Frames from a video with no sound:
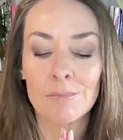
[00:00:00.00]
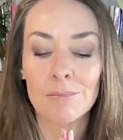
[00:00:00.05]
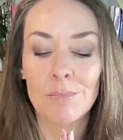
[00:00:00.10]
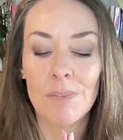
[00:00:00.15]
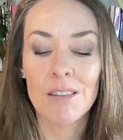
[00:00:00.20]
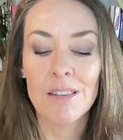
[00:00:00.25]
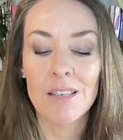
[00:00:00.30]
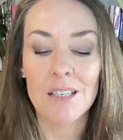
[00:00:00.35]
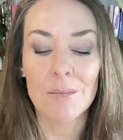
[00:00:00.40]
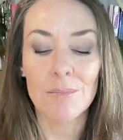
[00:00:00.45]

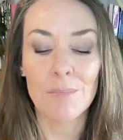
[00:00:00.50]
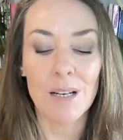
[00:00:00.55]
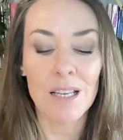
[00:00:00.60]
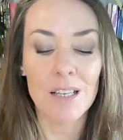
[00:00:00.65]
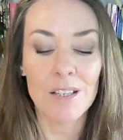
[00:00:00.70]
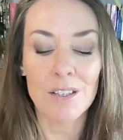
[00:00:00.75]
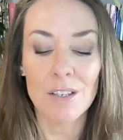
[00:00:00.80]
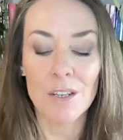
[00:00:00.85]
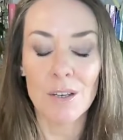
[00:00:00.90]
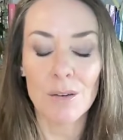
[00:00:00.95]
May this
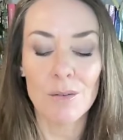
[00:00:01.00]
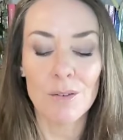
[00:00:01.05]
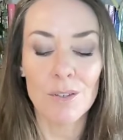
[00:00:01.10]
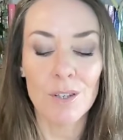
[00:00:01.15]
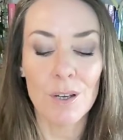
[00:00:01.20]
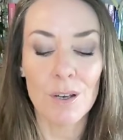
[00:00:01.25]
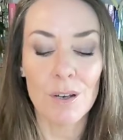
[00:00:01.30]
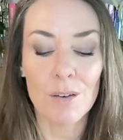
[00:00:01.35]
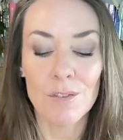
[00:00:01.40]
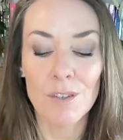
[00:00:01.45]
bless you,
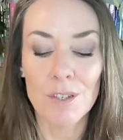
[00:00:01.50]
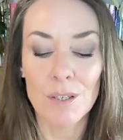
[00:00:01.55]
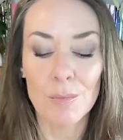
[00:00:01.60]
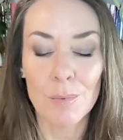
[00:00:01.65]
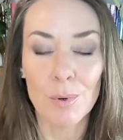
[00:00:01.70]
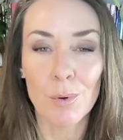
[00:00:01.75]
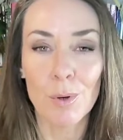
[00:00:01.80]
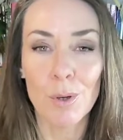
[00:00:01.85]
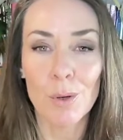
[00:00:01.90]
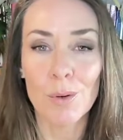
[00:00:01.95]
serve and
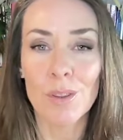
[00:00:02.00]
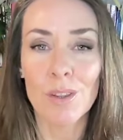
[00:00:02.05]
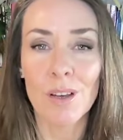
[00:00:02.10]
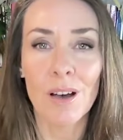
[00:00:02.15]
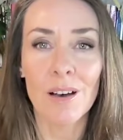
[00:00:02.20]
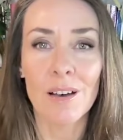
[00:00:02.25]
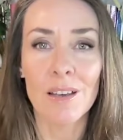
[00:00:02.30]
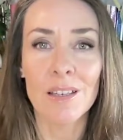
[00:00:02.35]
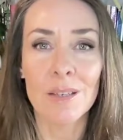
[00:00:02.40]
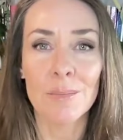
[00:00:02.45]
support you in the
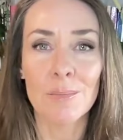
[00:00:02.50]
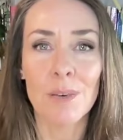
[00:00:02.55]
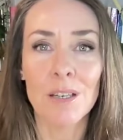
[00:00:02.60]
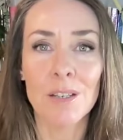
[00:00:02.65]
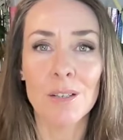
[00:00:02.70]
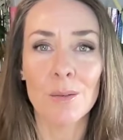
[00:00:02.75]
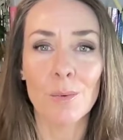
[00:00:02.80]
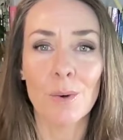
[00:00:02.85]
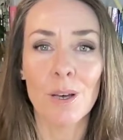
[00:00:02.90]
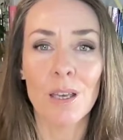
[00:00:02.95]
highest,
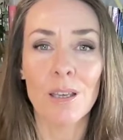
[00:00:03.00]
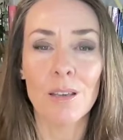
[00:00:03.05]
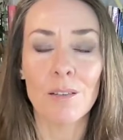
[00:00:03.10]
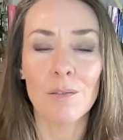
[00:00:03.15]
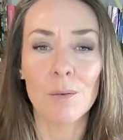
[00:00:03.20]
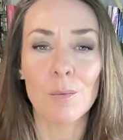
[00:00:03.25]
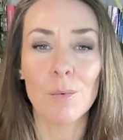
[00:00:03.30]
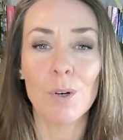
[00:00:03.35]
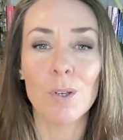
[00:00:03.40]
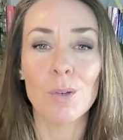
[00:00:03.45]
best way
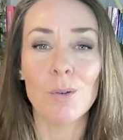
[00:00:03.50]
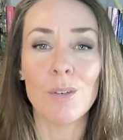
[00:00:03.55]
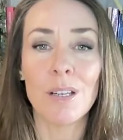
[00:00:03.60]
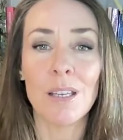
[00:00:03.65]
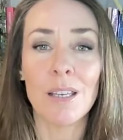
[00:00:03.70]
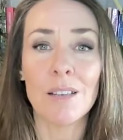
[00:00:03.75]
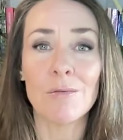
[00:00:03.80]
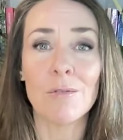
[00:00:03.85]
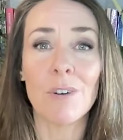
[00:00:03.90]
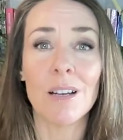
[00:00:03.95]
for what you
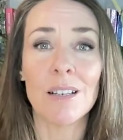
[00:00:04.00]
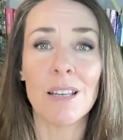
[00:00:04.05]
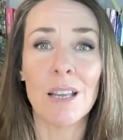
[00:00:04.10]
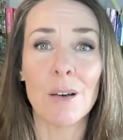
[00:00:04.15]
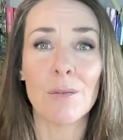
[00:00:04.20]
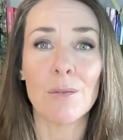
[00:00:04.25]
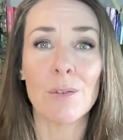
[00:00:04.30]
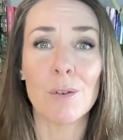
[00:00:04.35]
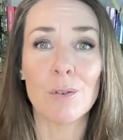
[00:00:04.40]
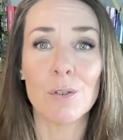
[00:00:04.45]
need right
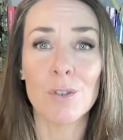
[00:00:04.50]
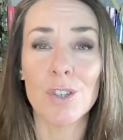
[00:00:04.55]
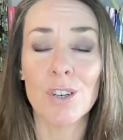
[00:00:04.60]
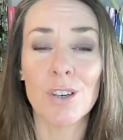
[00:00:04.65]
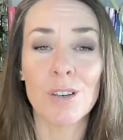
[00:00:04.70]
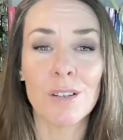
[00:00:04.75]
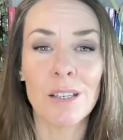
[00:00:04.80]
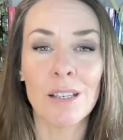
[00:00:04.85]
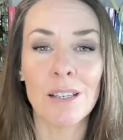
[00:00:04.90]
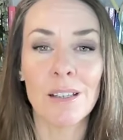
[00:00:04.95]
now for your
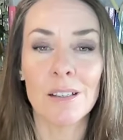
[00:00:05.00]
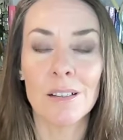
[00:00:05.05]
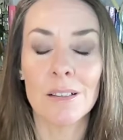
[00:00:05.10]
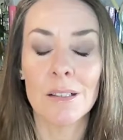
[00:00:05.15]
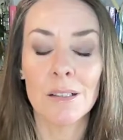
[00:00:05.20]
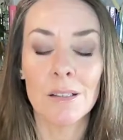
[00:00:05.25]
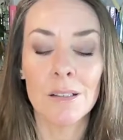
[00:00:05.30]
journey.